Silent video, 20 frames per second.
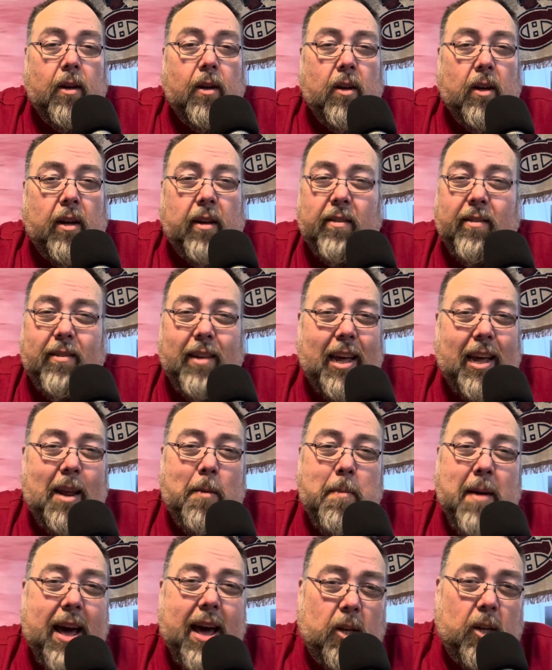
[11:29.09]
Because any
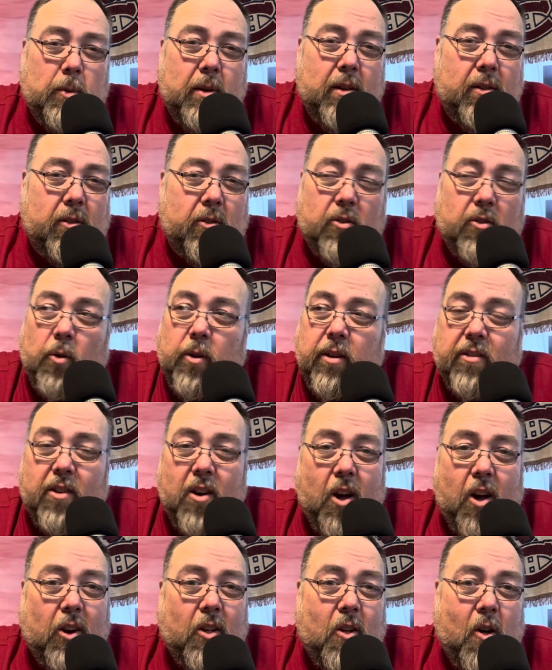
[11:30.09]
management, there's always an
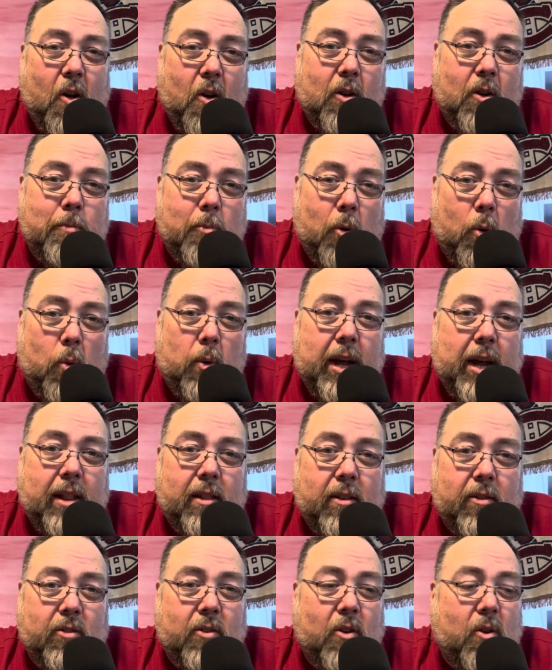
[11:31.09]
on-call component.
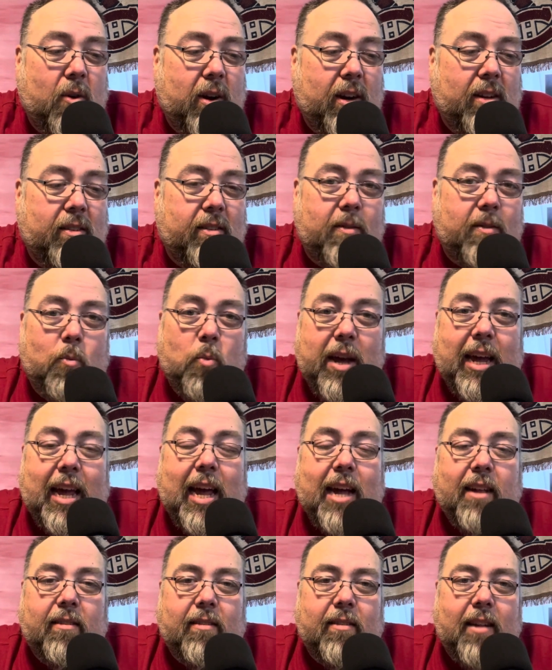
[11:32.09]
There's always some
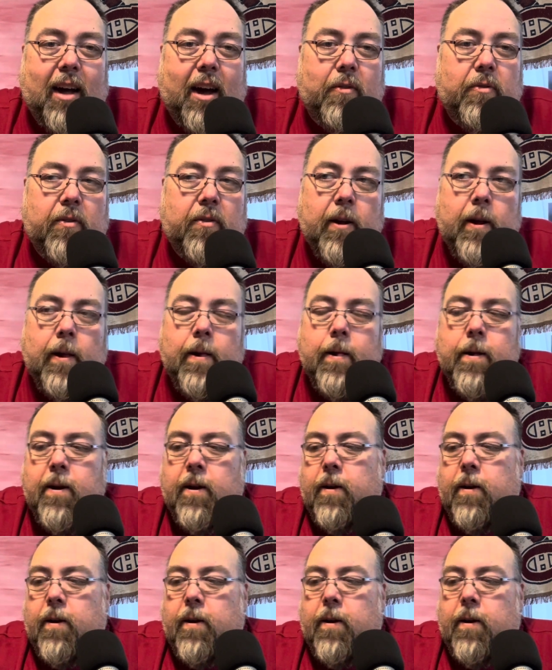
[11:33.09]
weekend stuff.